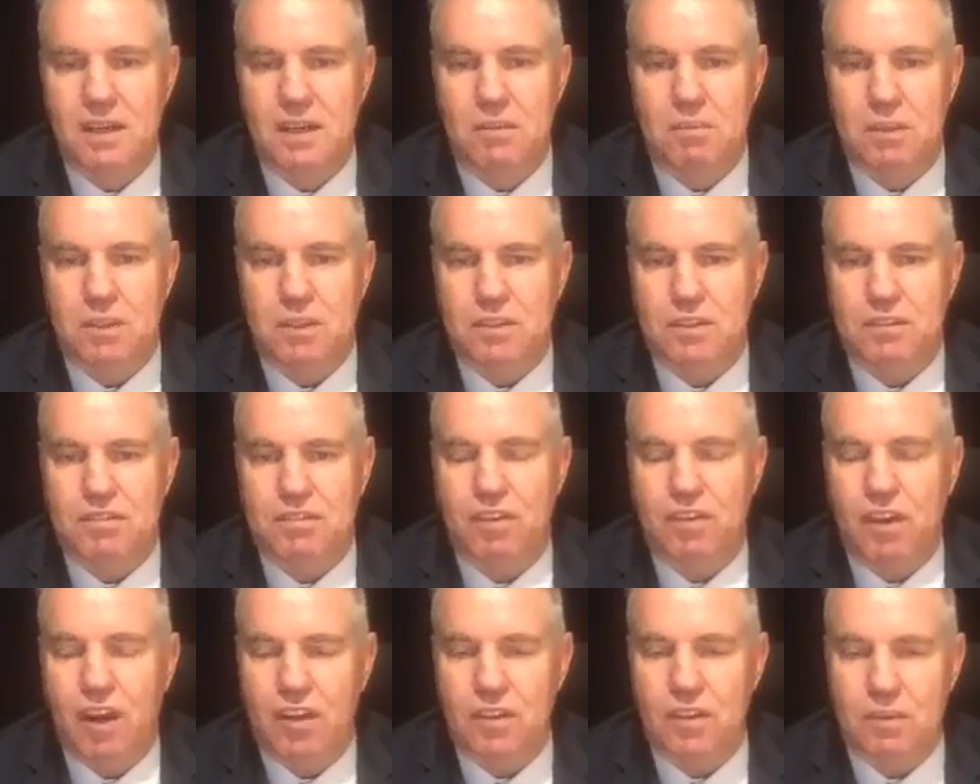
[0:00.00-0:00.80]
But to
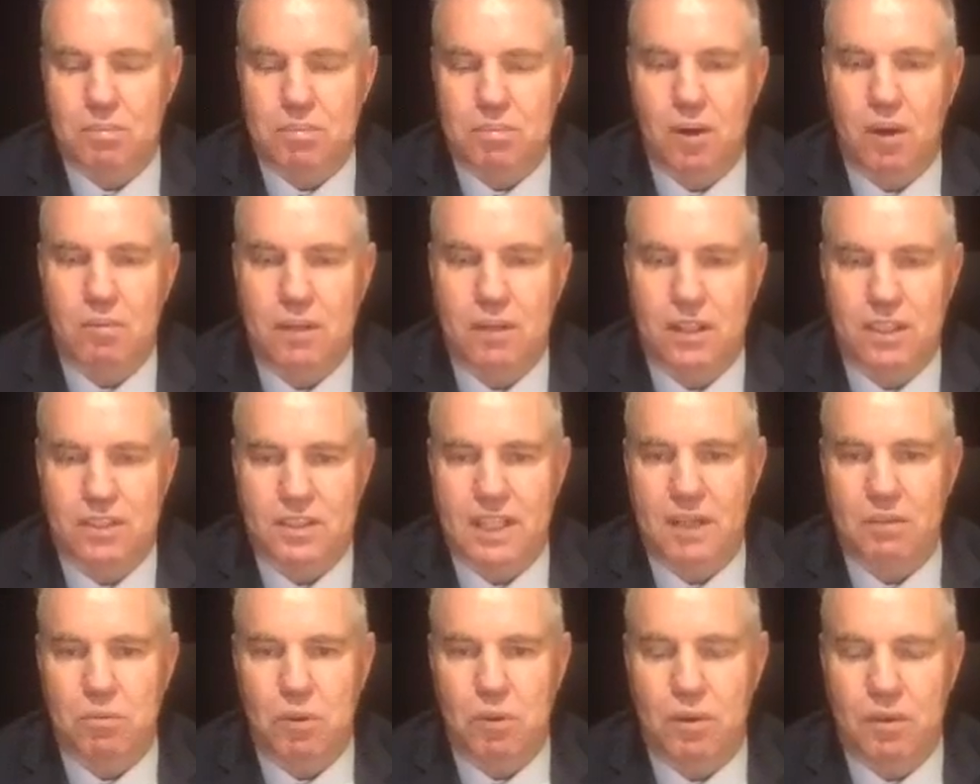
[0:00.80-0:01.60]
find the properties,
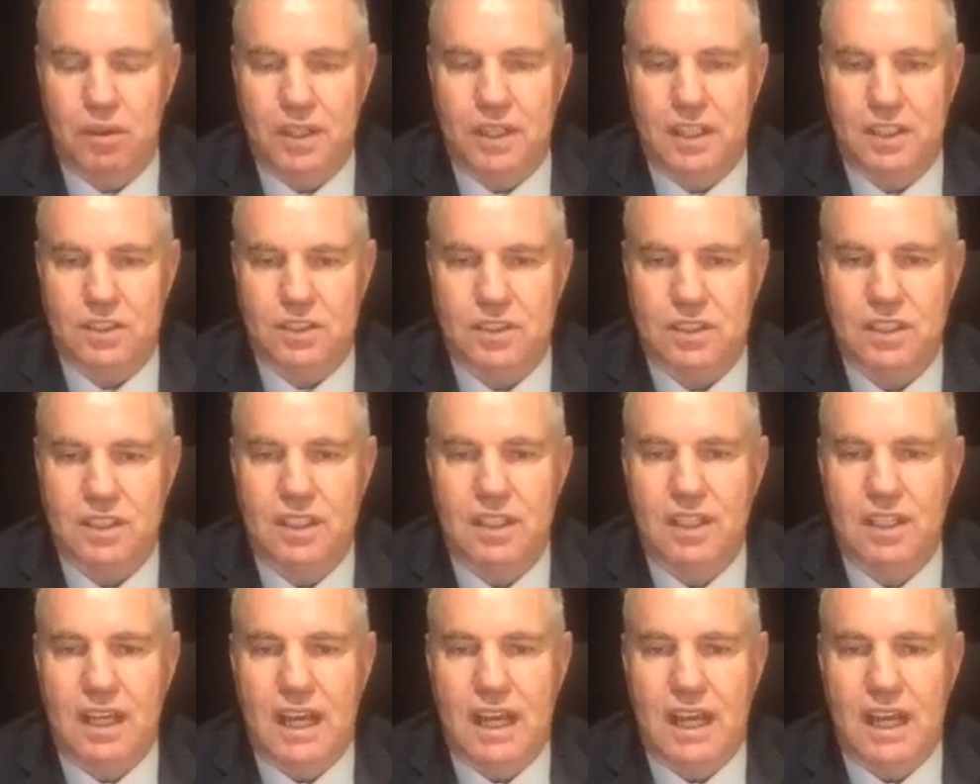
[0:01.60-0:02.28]
that's where it is.